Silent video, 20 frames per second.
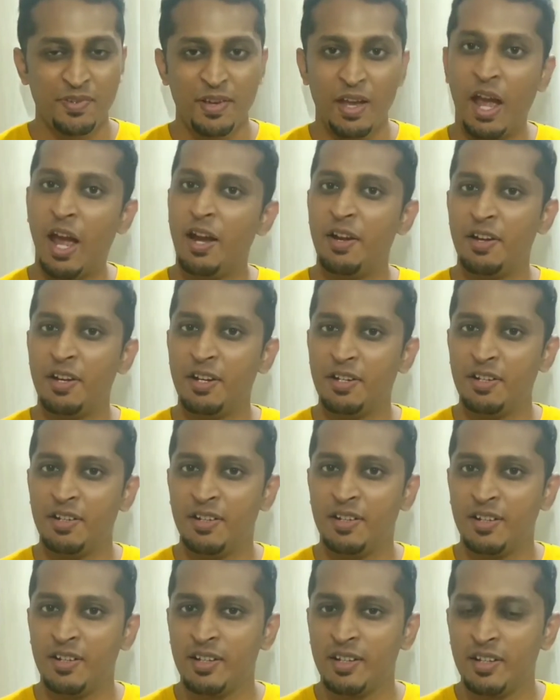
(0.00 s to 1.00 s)
and
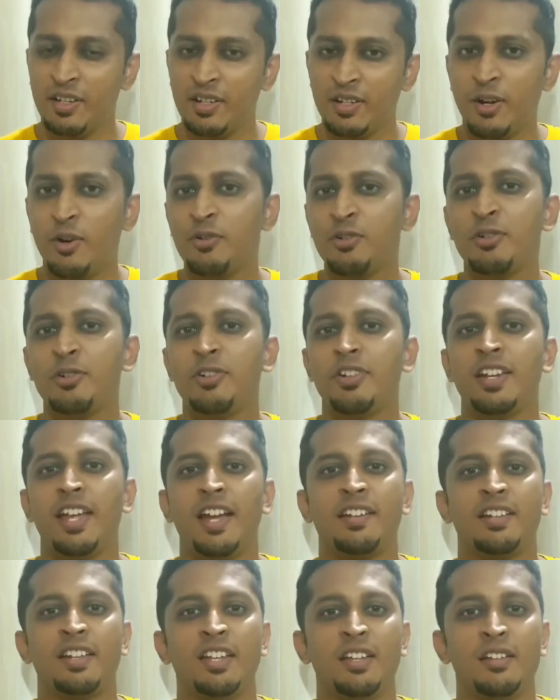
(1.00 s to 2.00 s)
in
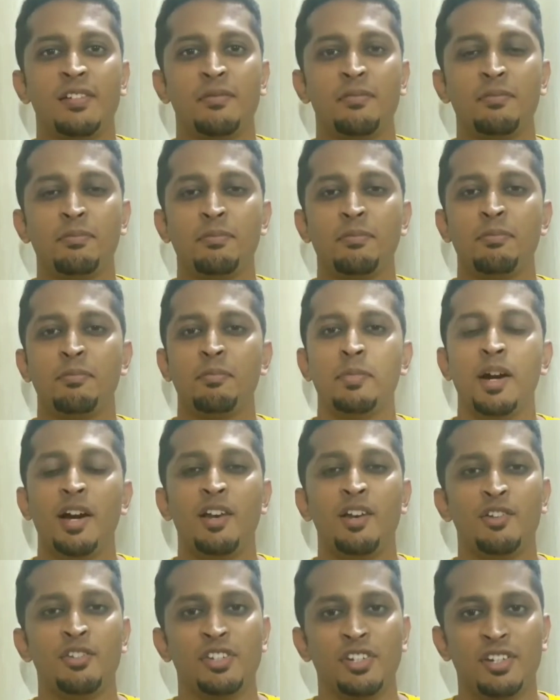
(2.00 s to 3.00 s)
counter-reacting
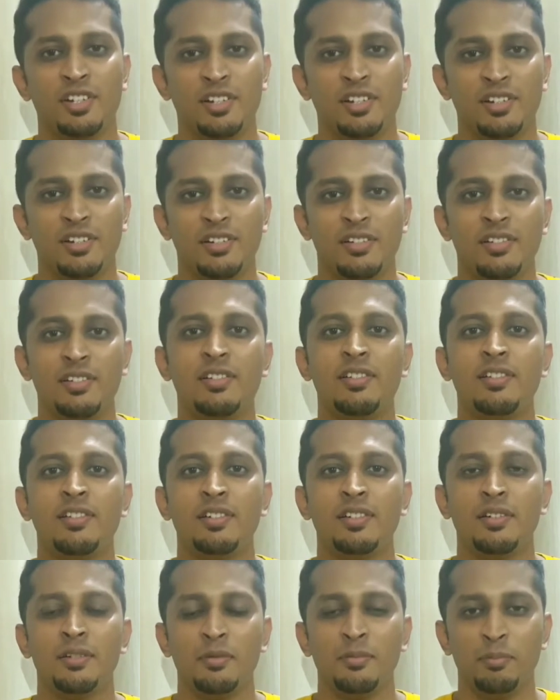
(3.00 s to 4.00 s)
biological
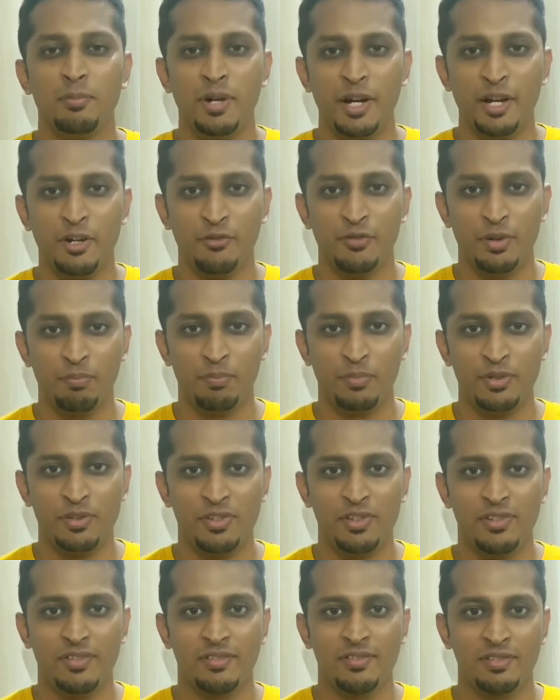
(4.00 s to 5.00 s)

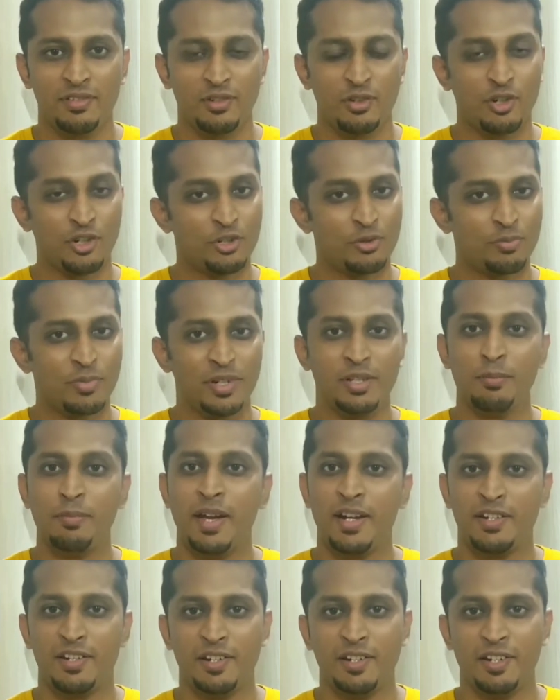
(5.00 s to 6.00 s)
bioweapons caused by the
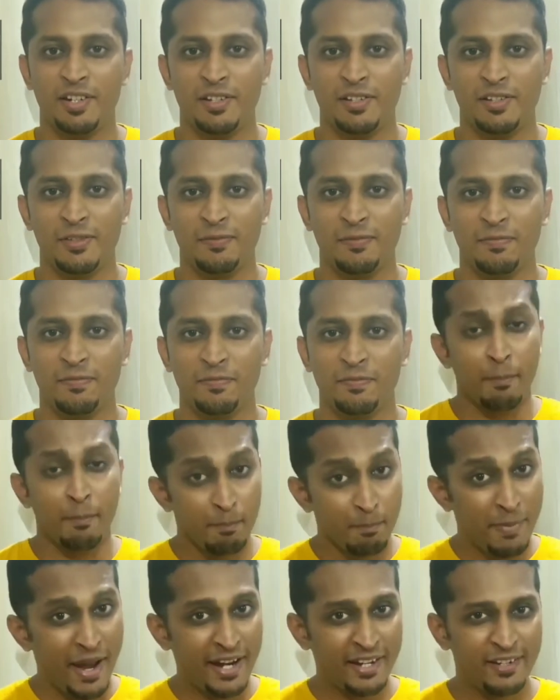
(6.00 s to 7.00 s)
bacteria.
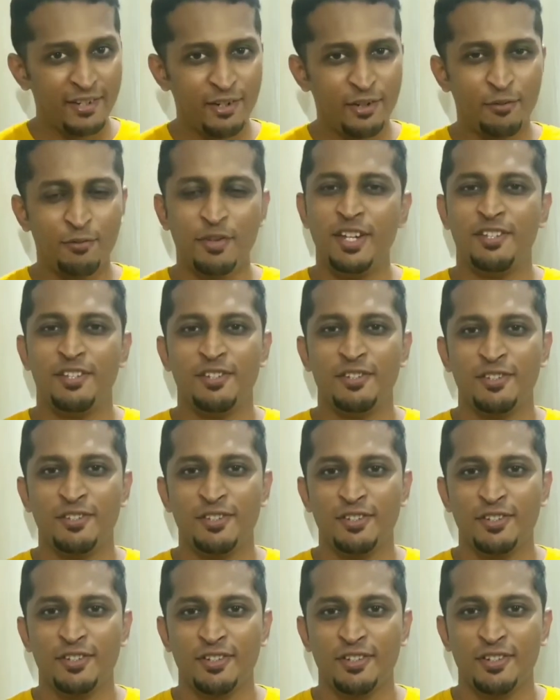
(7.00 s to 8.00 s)

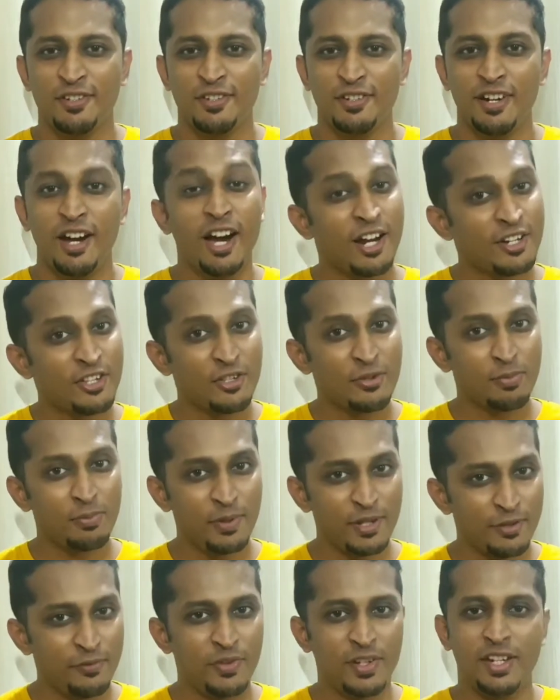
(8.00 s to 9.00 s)
Bacteriophages are
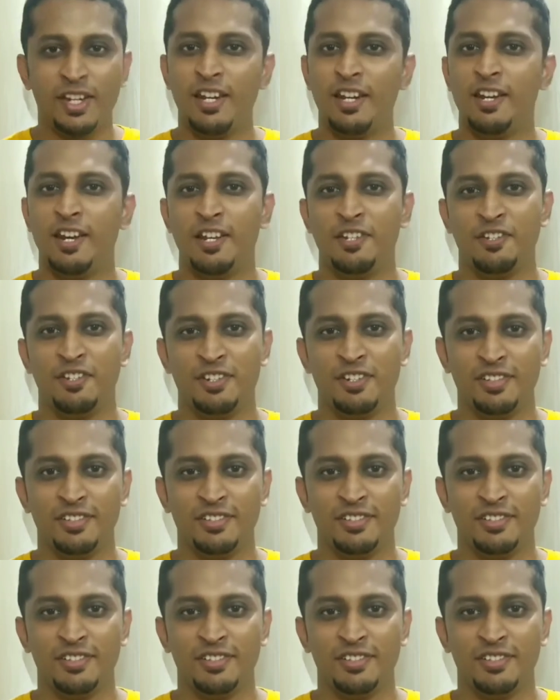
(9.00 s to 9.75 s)
specific in nature.